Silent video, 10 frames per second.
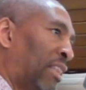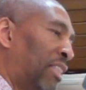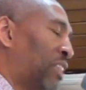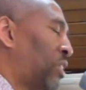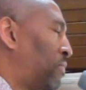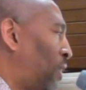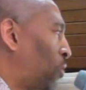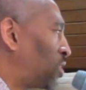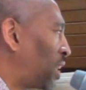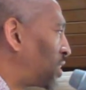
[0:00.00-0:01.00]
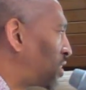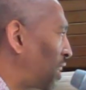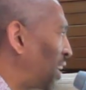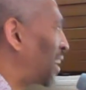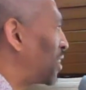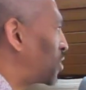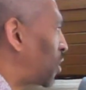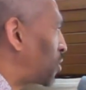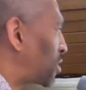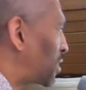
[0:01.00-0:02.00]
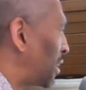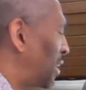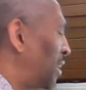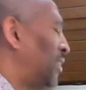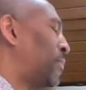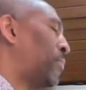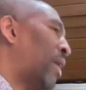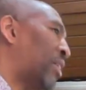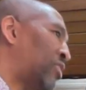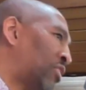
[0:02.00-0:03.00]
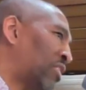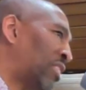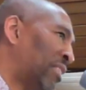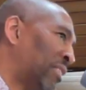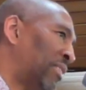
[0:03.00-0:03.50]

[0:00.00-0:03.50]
There's some folks that are sitting in church depressed,